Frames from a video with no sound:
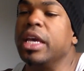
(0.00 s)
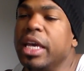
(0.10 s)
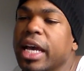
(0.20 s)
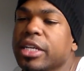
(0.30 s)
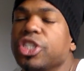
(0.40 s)

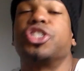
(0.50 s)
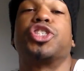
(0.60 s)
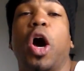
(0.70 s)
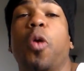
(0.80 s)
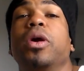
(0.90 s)
He has
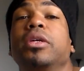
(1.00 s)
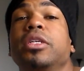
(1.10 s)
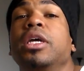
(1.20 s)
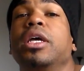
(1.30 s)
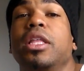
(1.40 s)

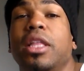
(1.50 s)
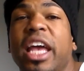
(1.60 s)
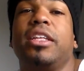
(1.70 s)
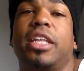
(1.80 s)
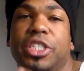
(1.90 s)
someone
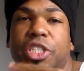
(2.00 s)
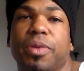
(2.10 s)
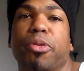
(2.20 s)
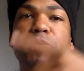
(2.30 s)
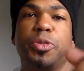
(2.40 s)
link this
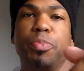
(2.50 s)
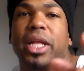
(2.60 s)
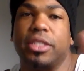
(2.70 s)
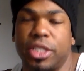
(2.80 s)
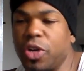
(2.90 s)
to Bruce
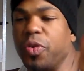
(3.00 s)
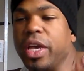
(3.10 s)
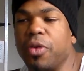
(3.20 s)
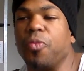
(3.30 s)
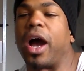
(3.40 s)
Blitz so
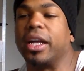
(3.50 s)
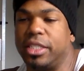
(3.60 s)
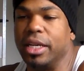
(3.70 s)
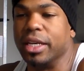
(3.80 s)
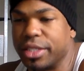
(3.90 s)
he can
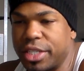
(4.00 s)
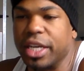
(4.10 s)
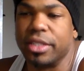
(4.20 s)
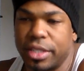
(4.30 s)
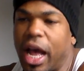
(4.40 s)
watch this.
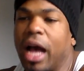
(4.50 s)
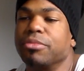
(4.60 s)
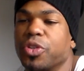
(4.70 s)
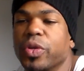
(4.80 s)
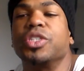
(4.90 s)
Because
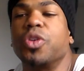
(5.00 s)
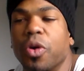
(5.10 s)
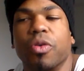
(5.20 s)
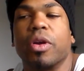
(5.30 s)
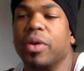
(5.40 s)
I'm sure he's
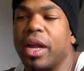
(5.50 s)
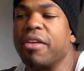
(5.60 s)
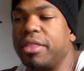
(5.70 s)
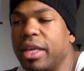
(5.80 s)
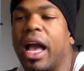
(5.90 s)
going to agree with
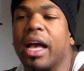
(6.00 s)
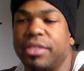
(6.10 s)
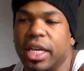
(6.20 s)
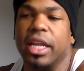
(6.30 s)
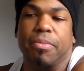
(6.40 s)
everything I
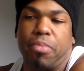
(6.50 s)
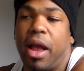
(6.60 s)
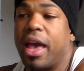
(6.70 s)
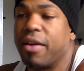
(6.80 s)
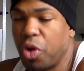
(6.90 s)
said and
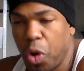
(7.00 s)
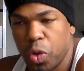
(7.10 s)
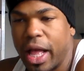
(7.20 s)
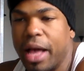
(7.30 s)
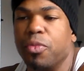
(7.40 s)
probably have a
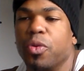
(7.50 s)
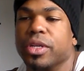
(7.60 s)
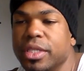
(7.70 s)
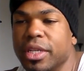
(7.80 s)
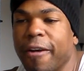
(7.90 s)
whole lot
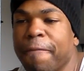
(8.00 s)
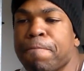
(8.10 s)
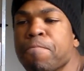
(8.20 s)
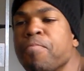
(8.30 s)
more to say.